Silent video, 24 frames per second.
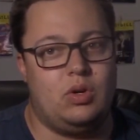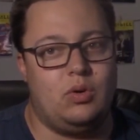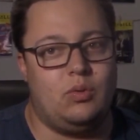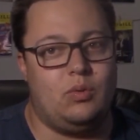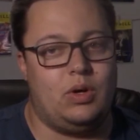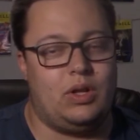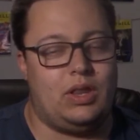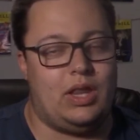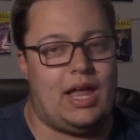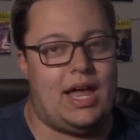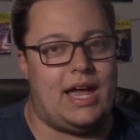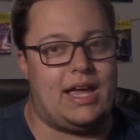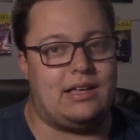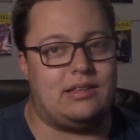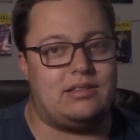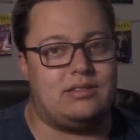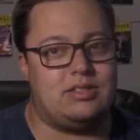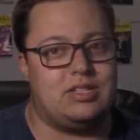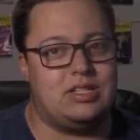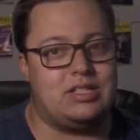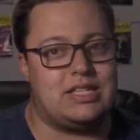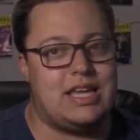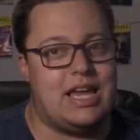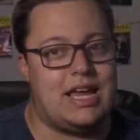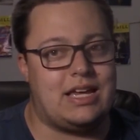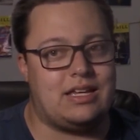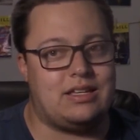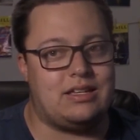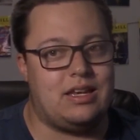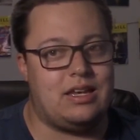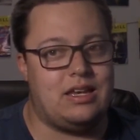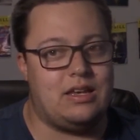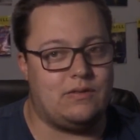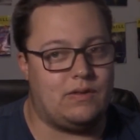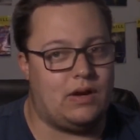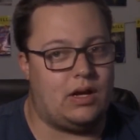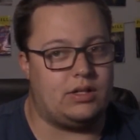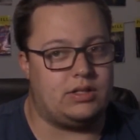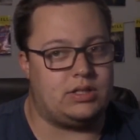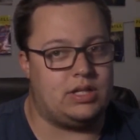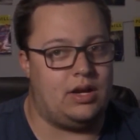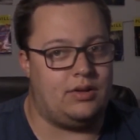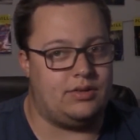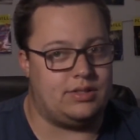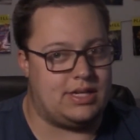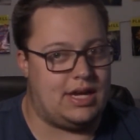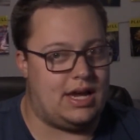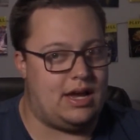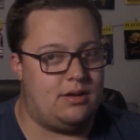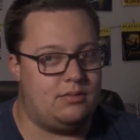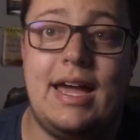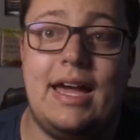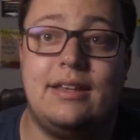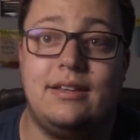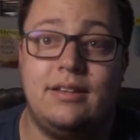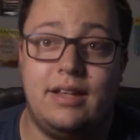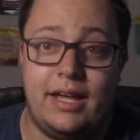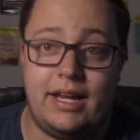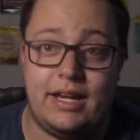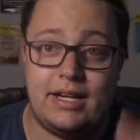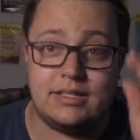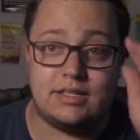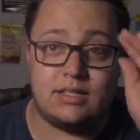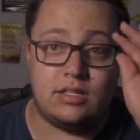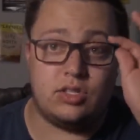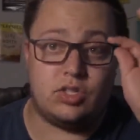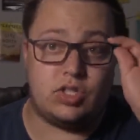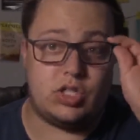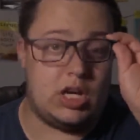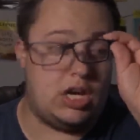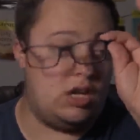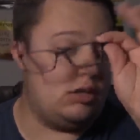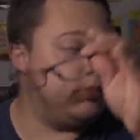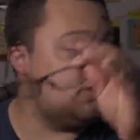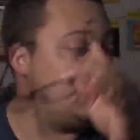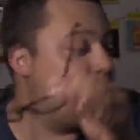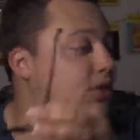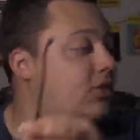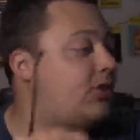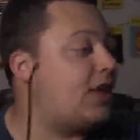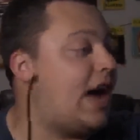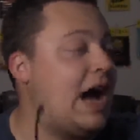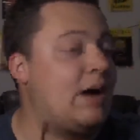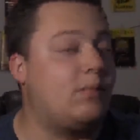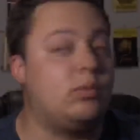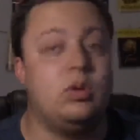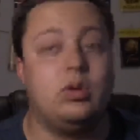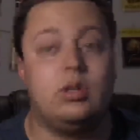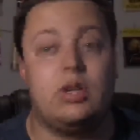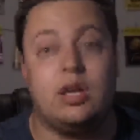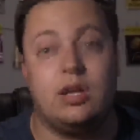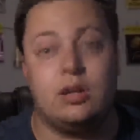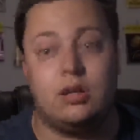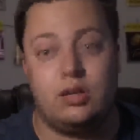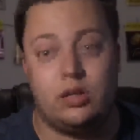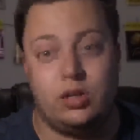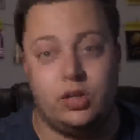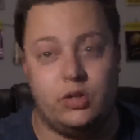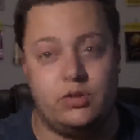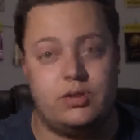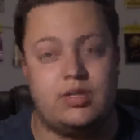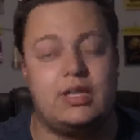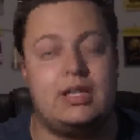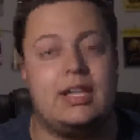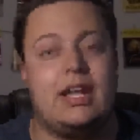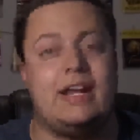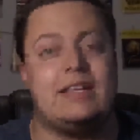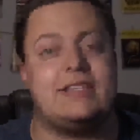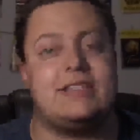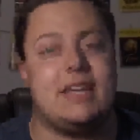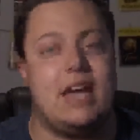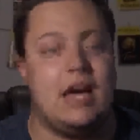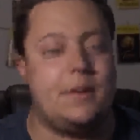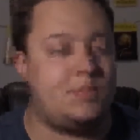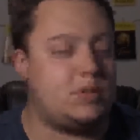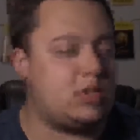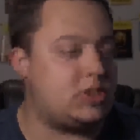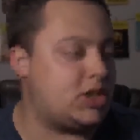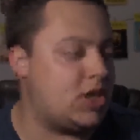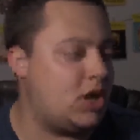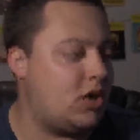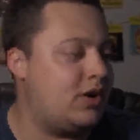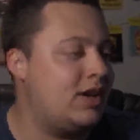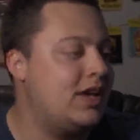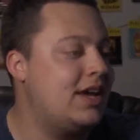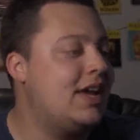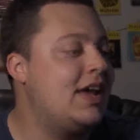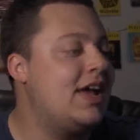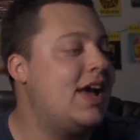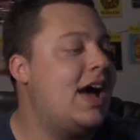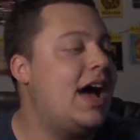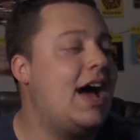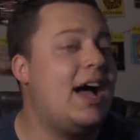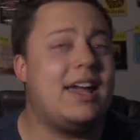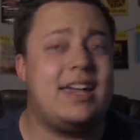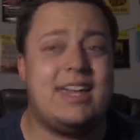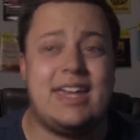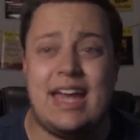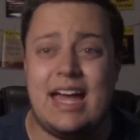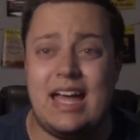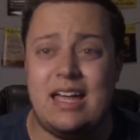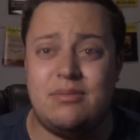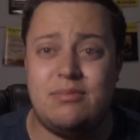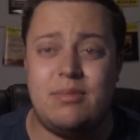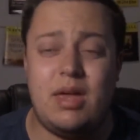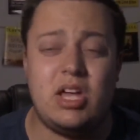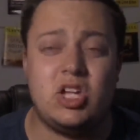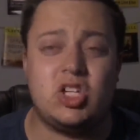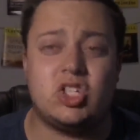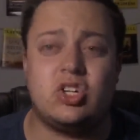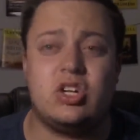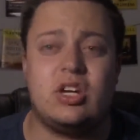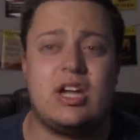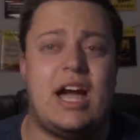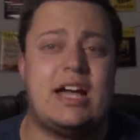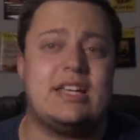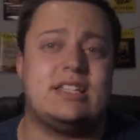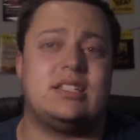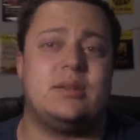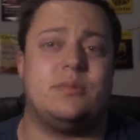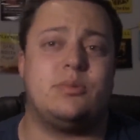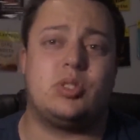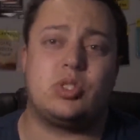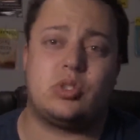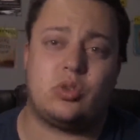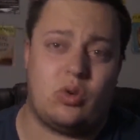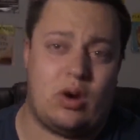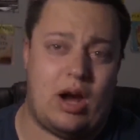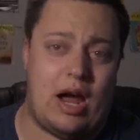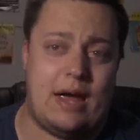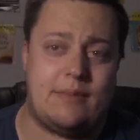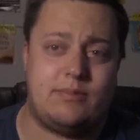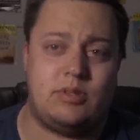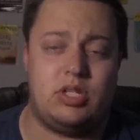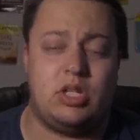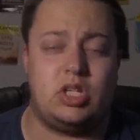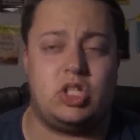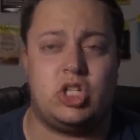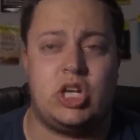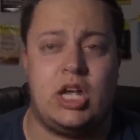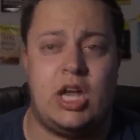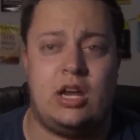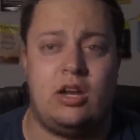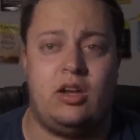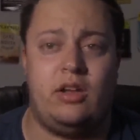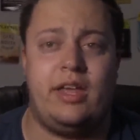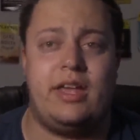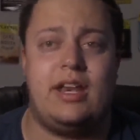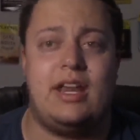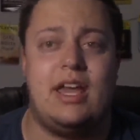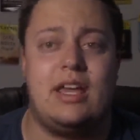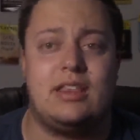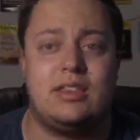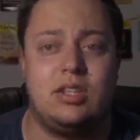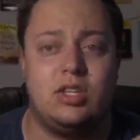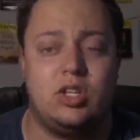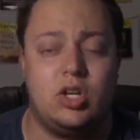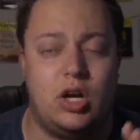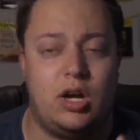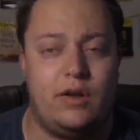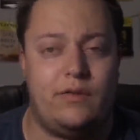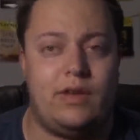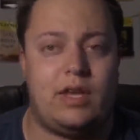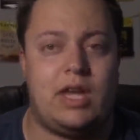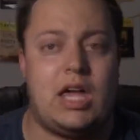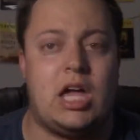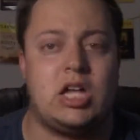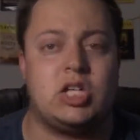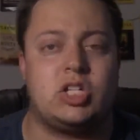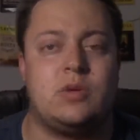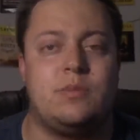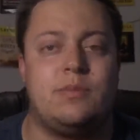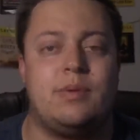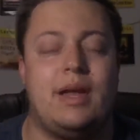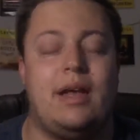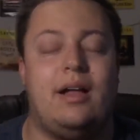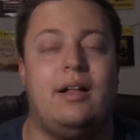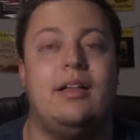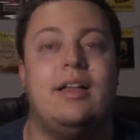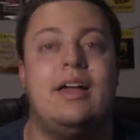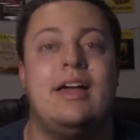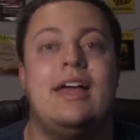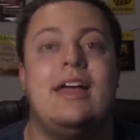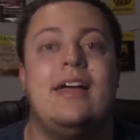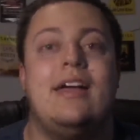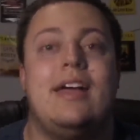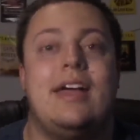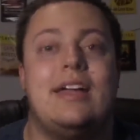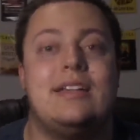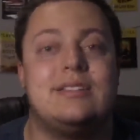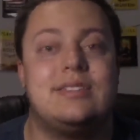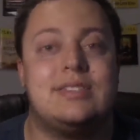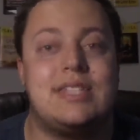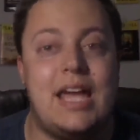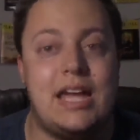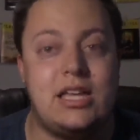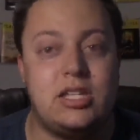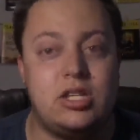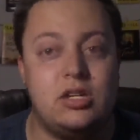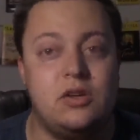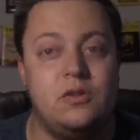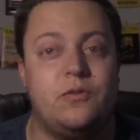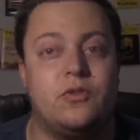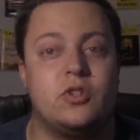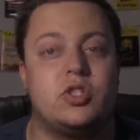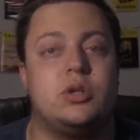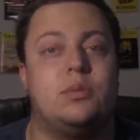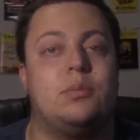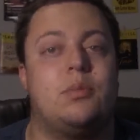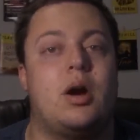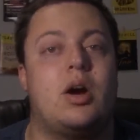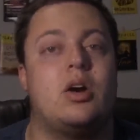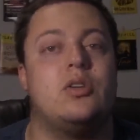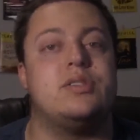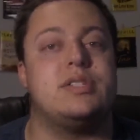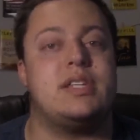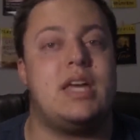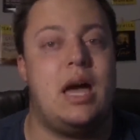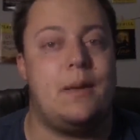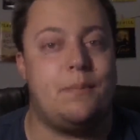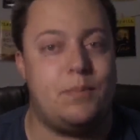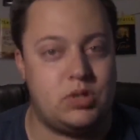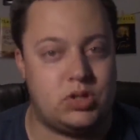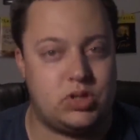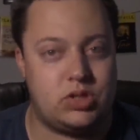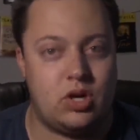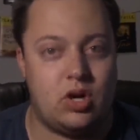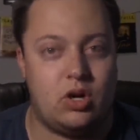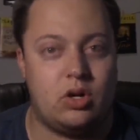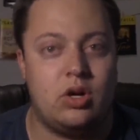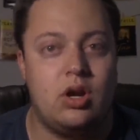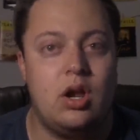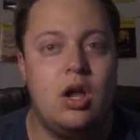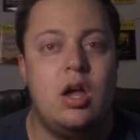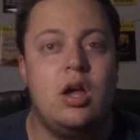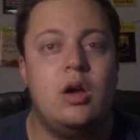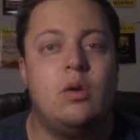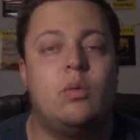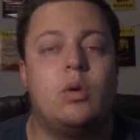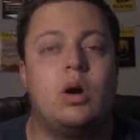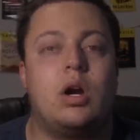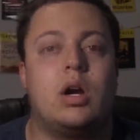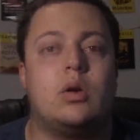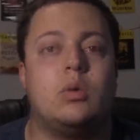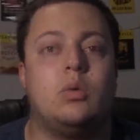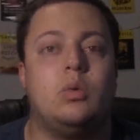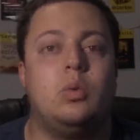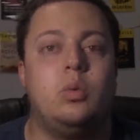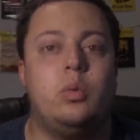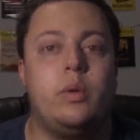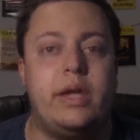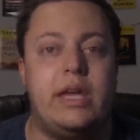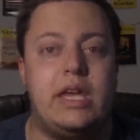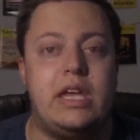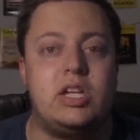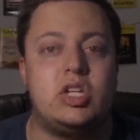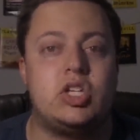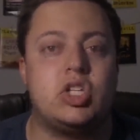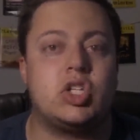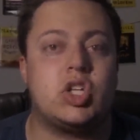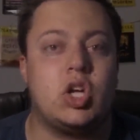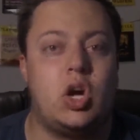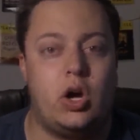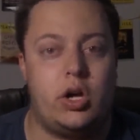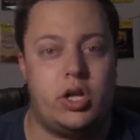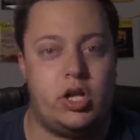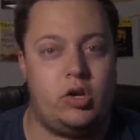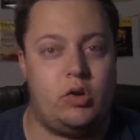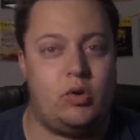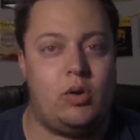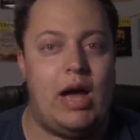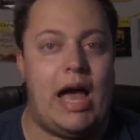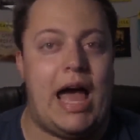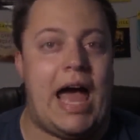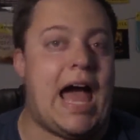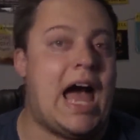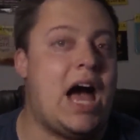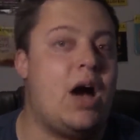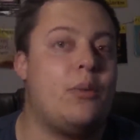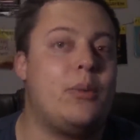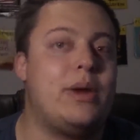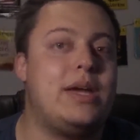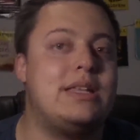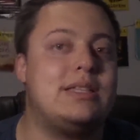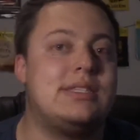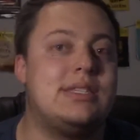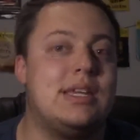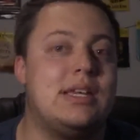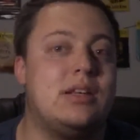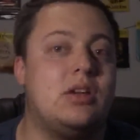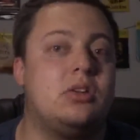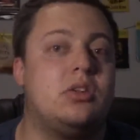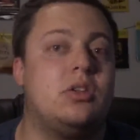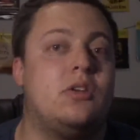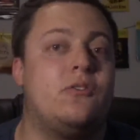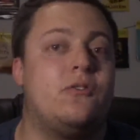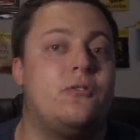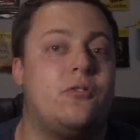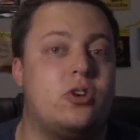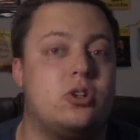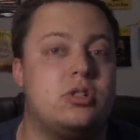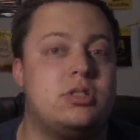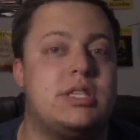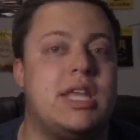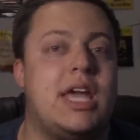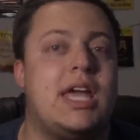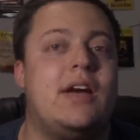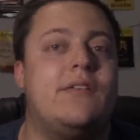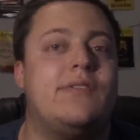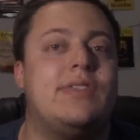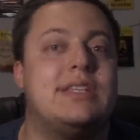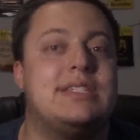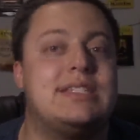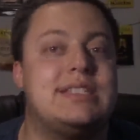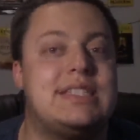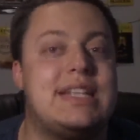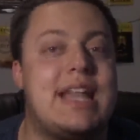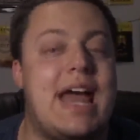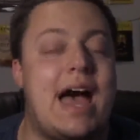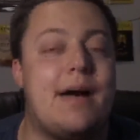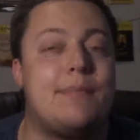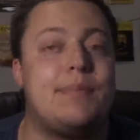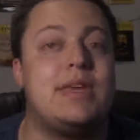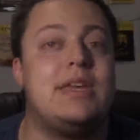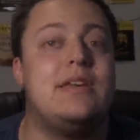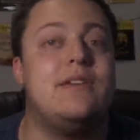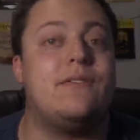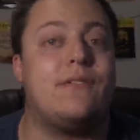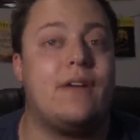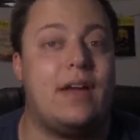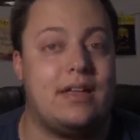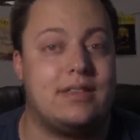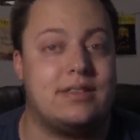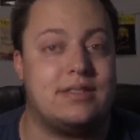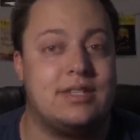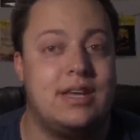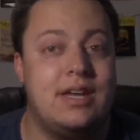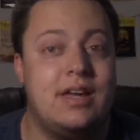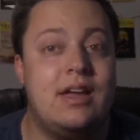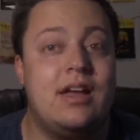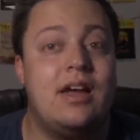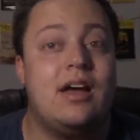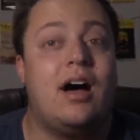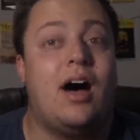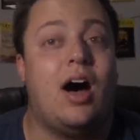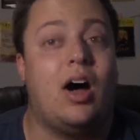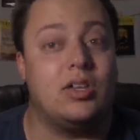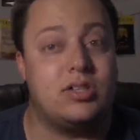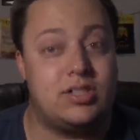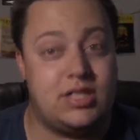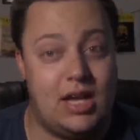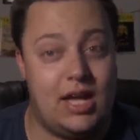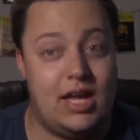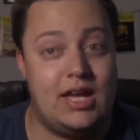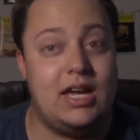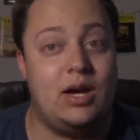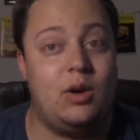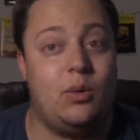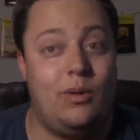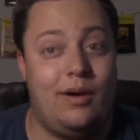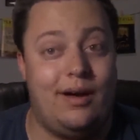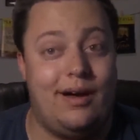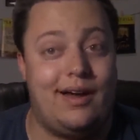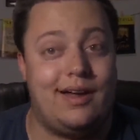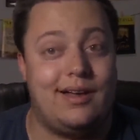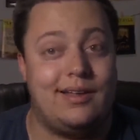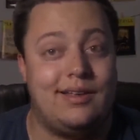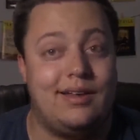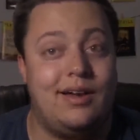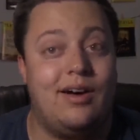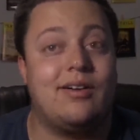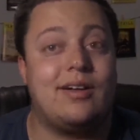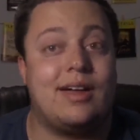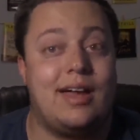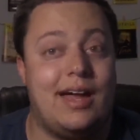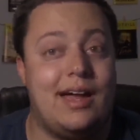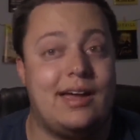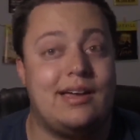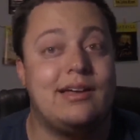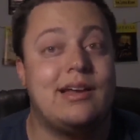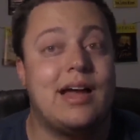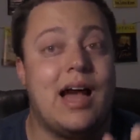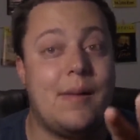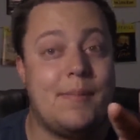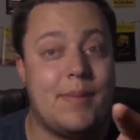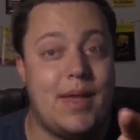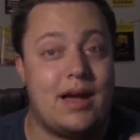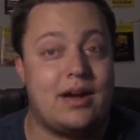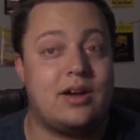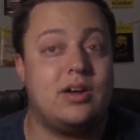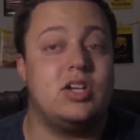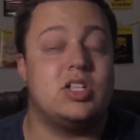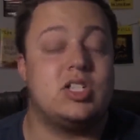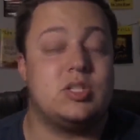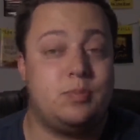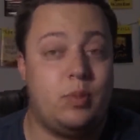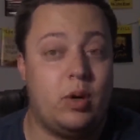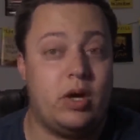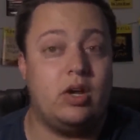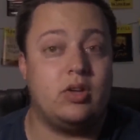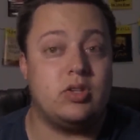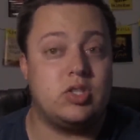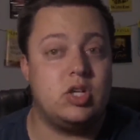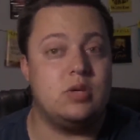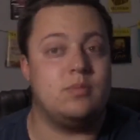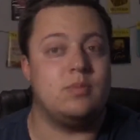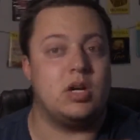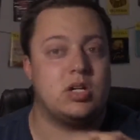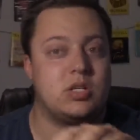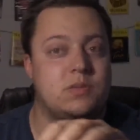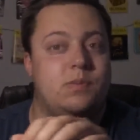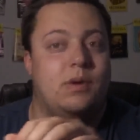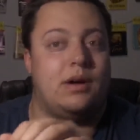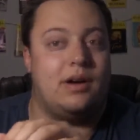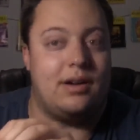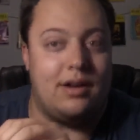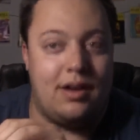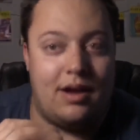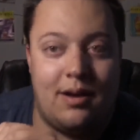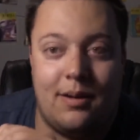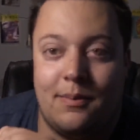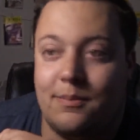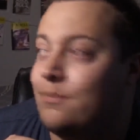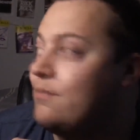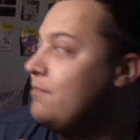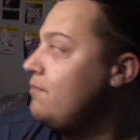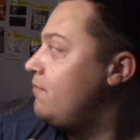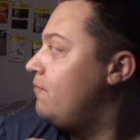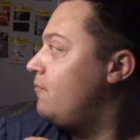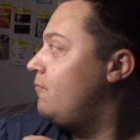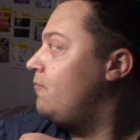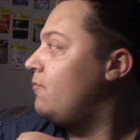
would like to take Yveltal down. And ladies and gentlemen, that will conclude today's episode. Again, make sure you guys subscribe to the channel and hit the notification bell. And stay tuned for tomorrow's episode where we show you how we did on the first day of the Snap event. I'll tell you what, okay? I'm not gonna spoil too much, but um,